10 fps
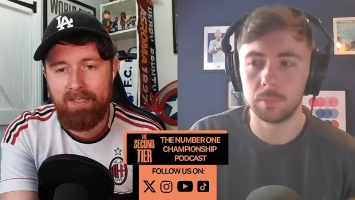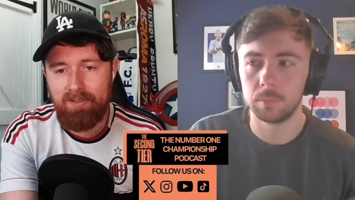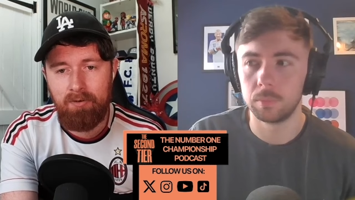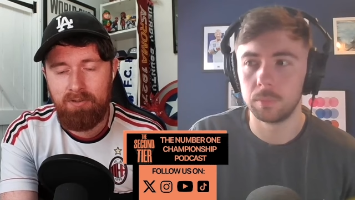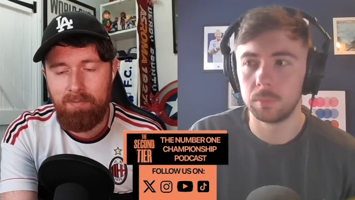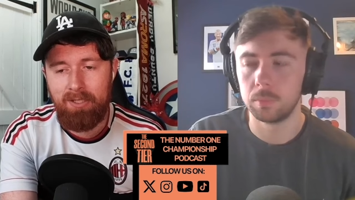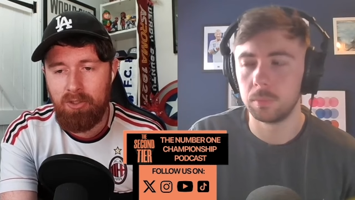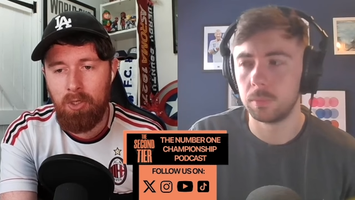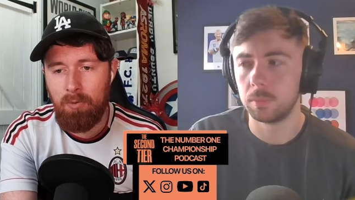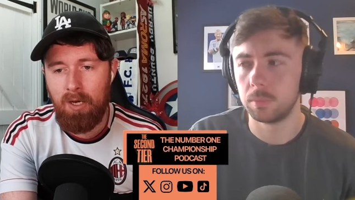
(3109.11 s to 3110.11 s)
Speaker 1: it's going to be
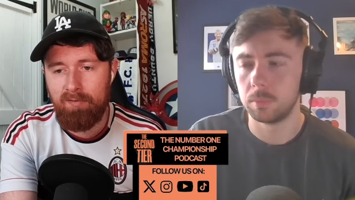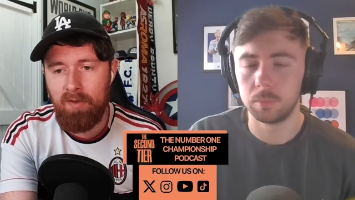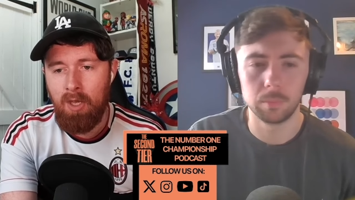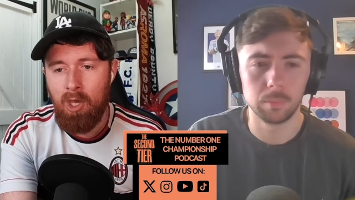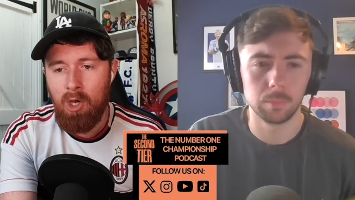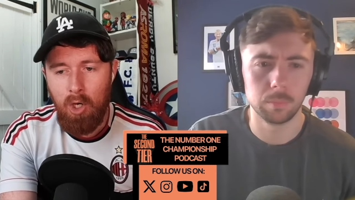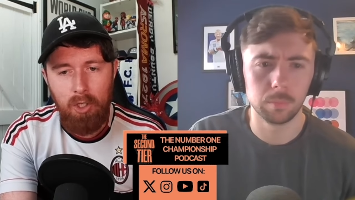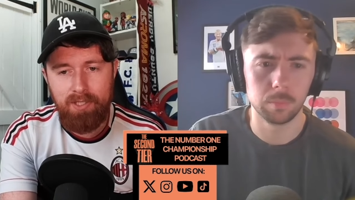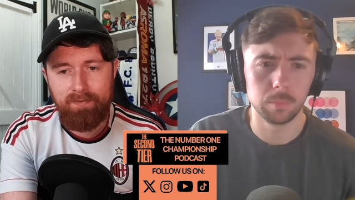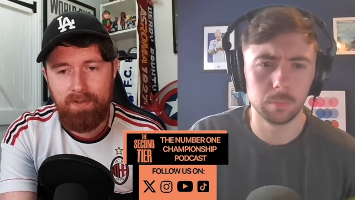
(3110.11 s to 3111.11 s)
two of
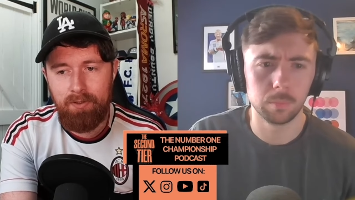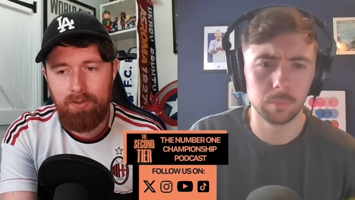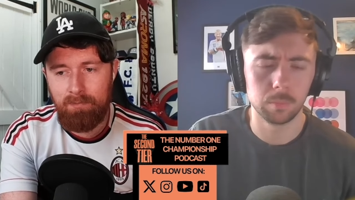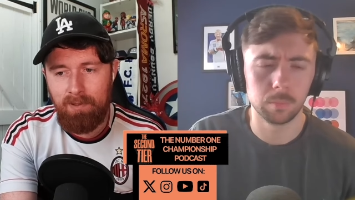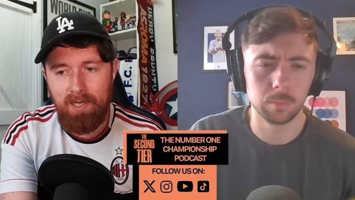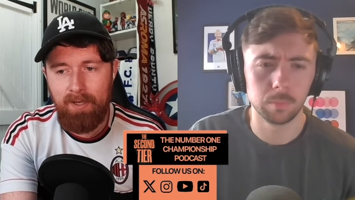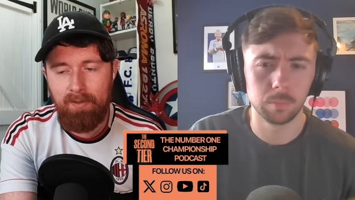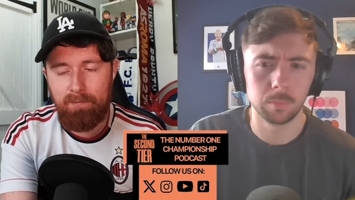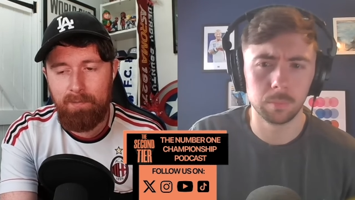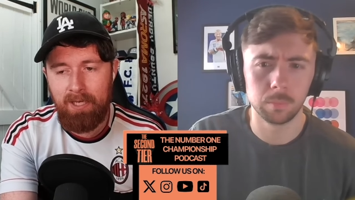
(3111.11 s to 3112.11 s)
Huddersfield,
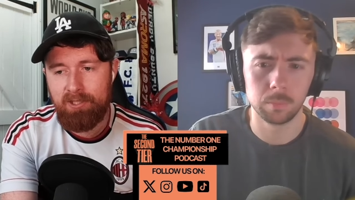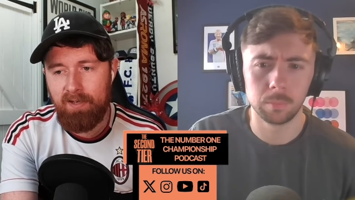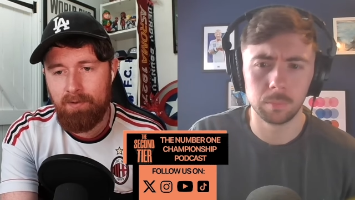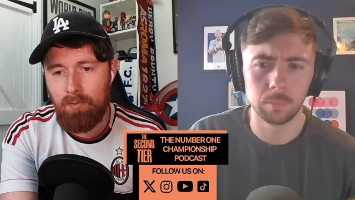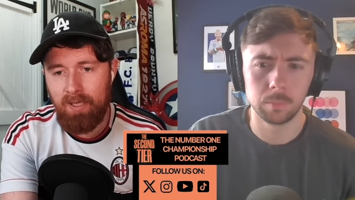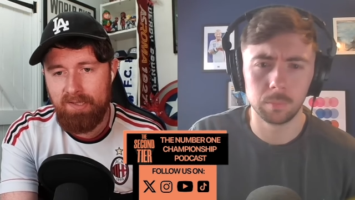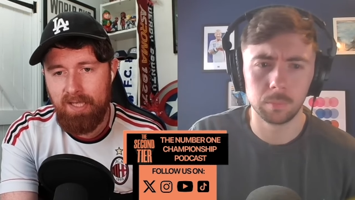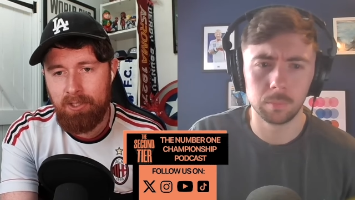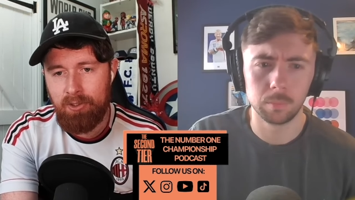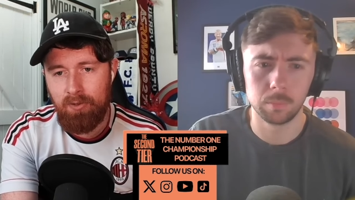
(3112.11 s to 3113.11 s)
Plymouth, and Sheffield
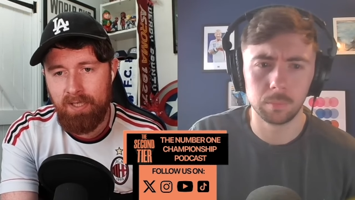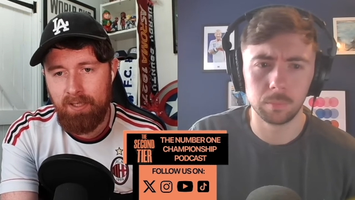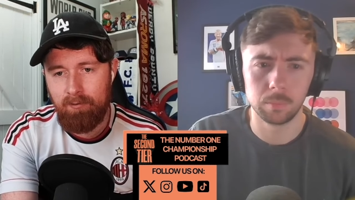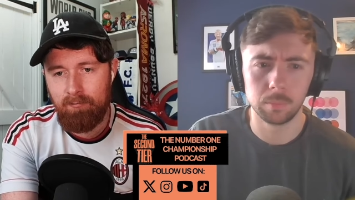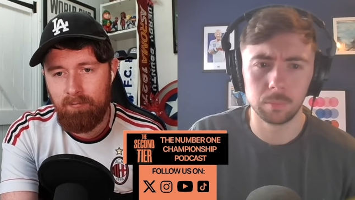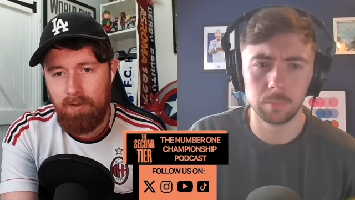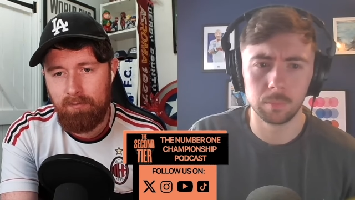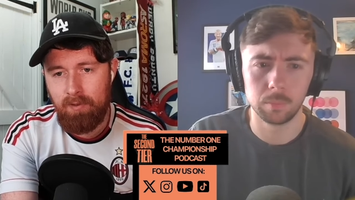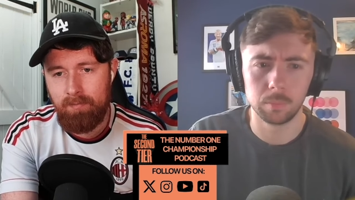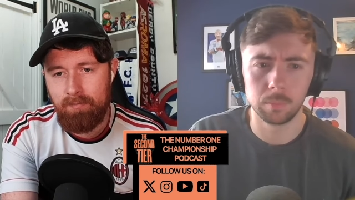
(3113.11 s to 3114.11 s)
Wednesday joining
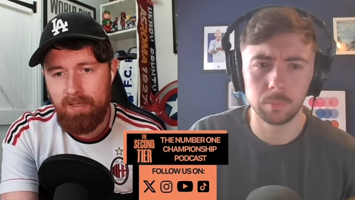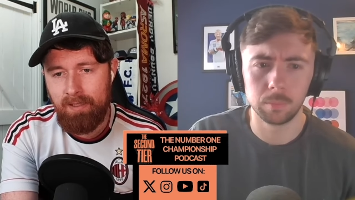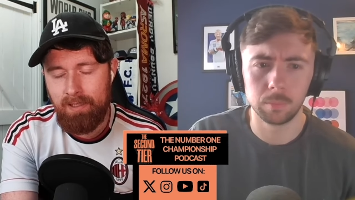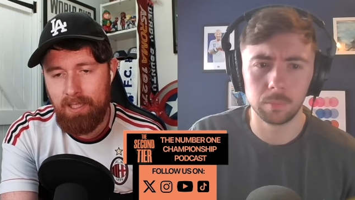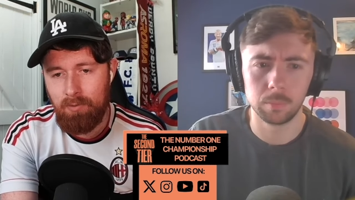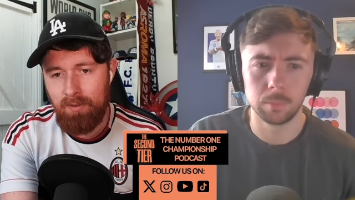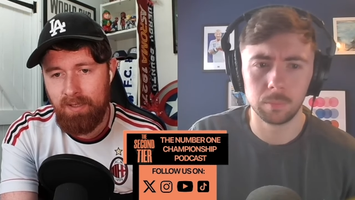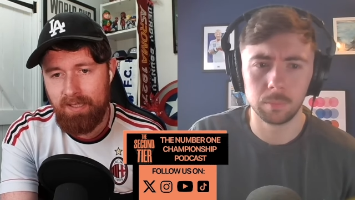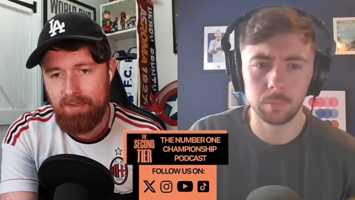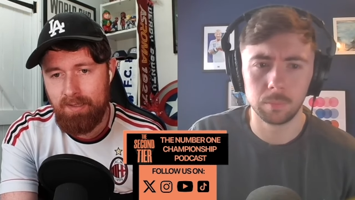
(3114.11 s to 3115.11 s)
Rotherham in League One
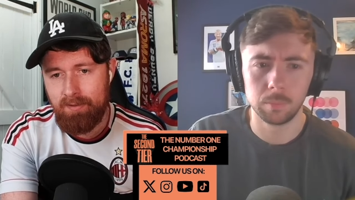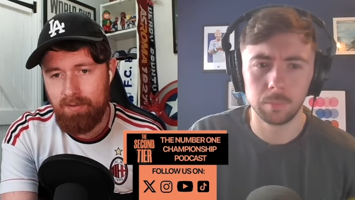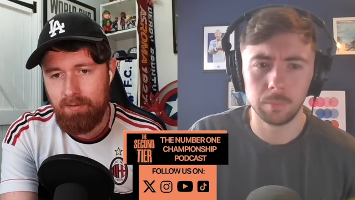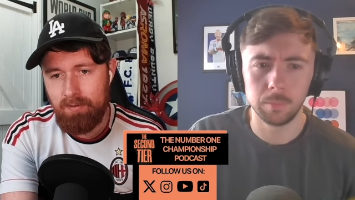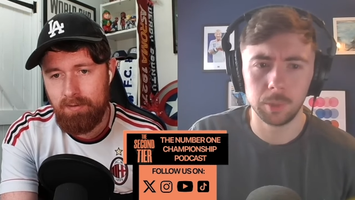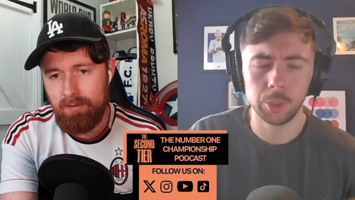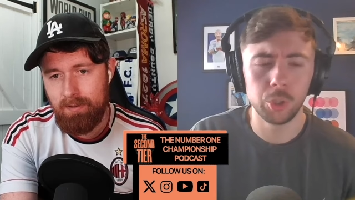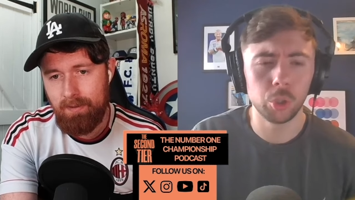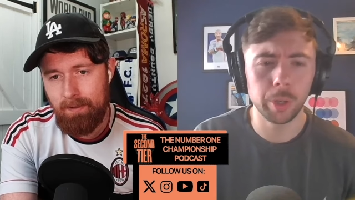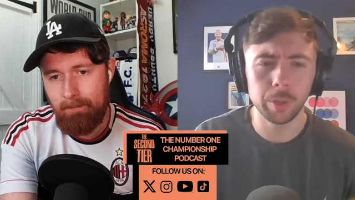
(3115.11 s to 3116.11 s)
next
Speaker 2: season?
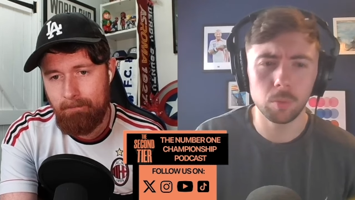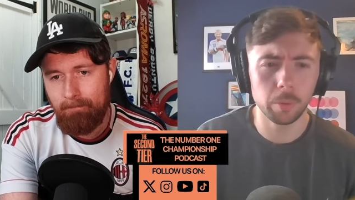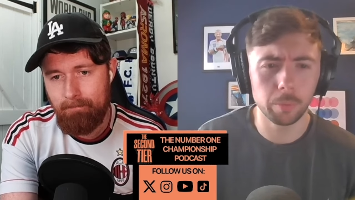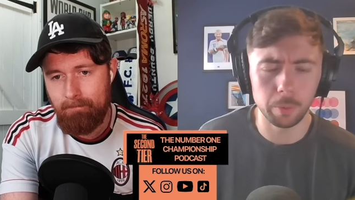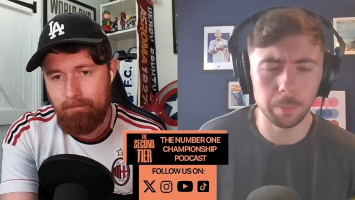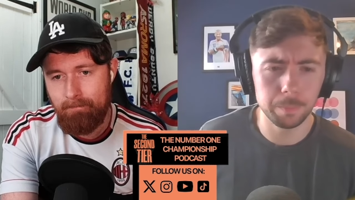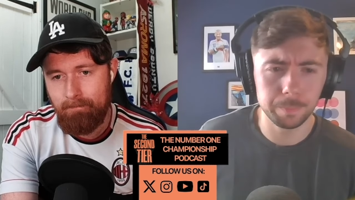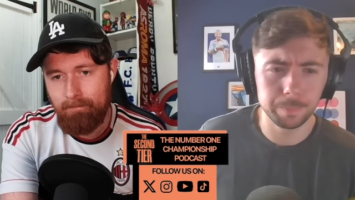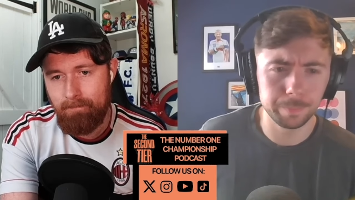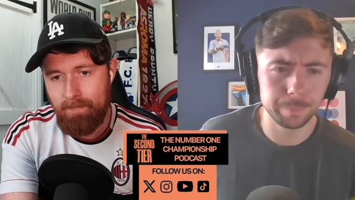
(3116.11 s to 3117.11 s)
Joining Rotherham?
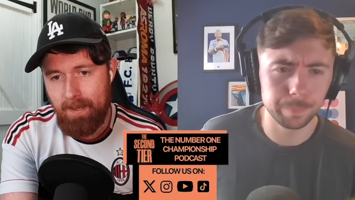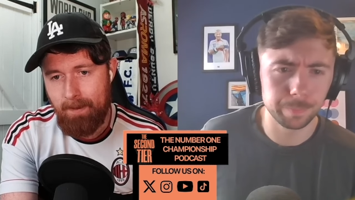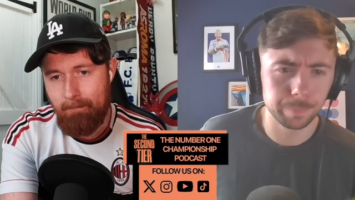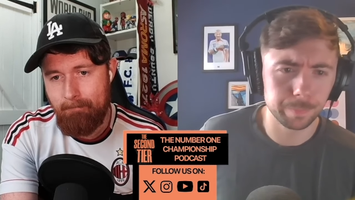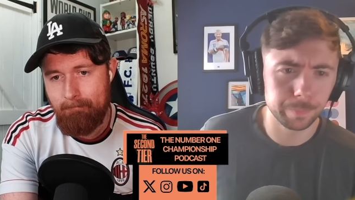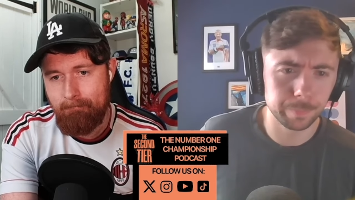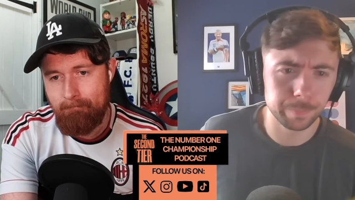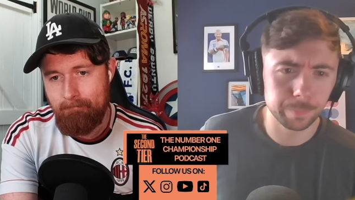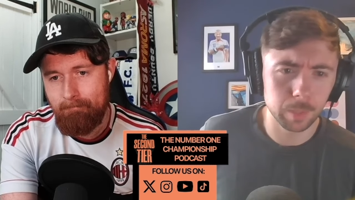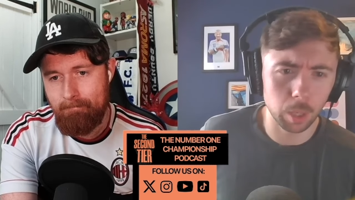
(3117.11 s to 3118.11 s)
Speaker 1: Yeah.
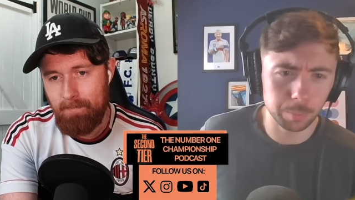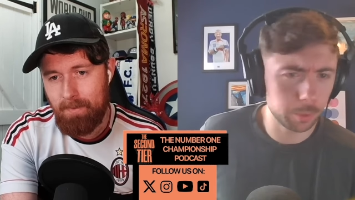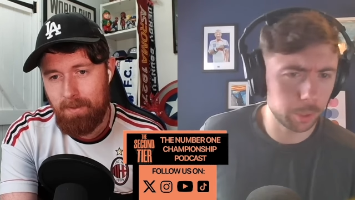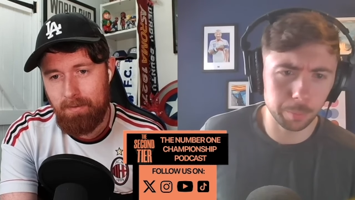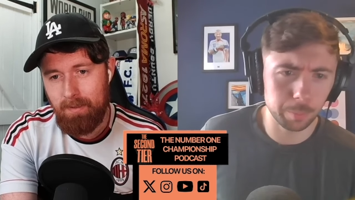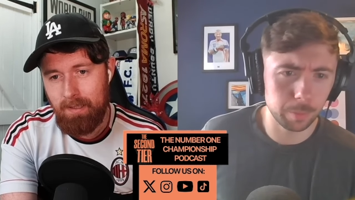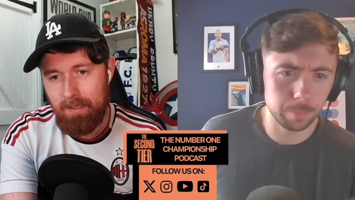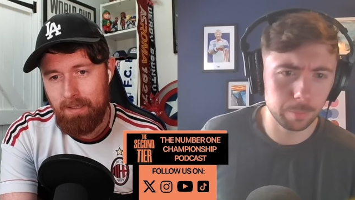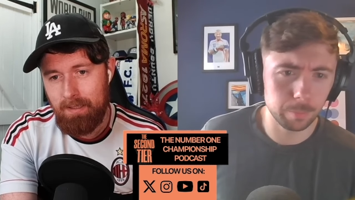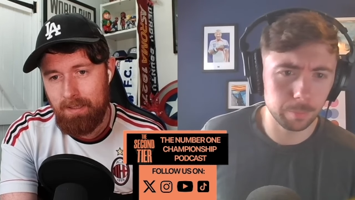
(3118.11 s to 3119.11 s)
Oh, so
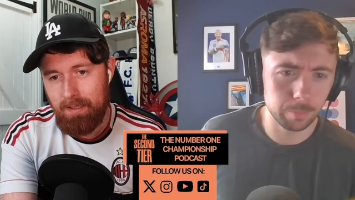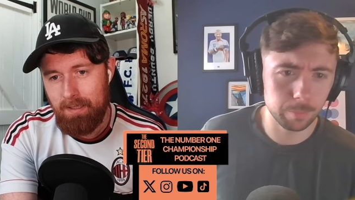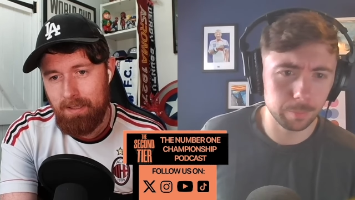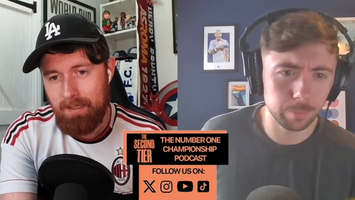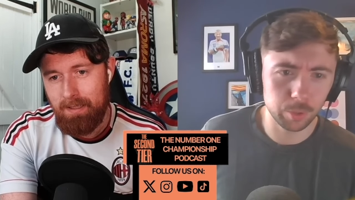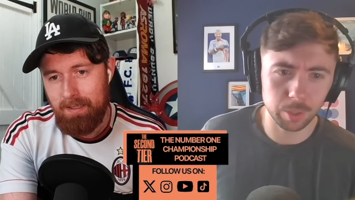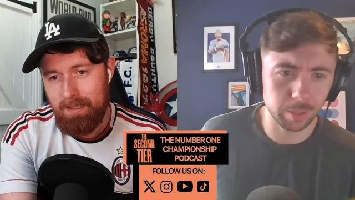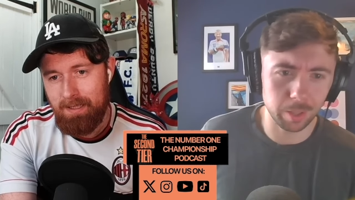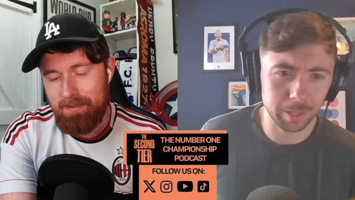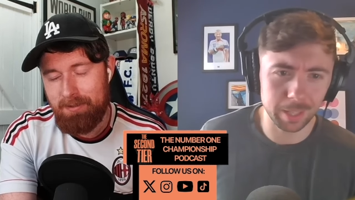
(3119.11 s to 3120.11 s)

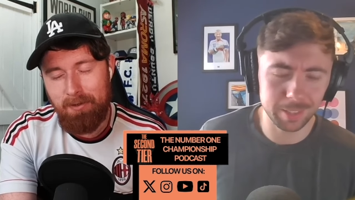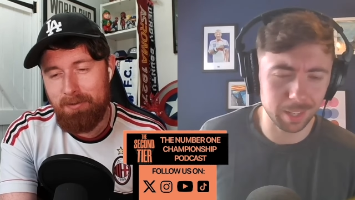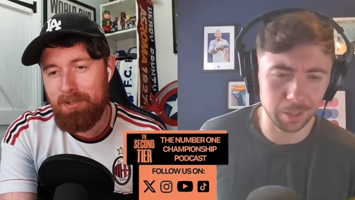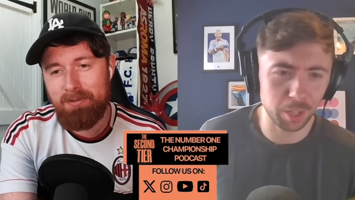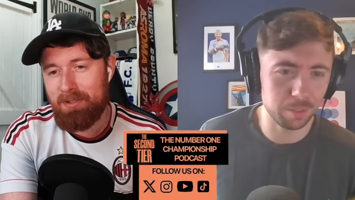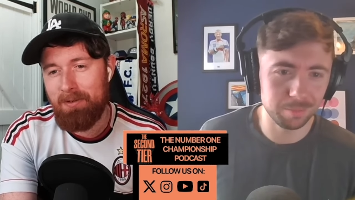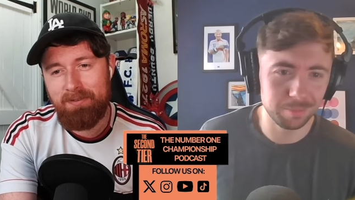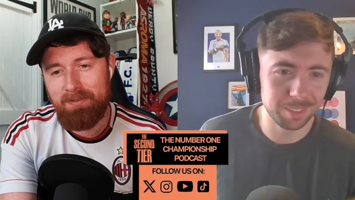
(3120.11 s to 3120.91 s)
Speaker 2: don't they, don't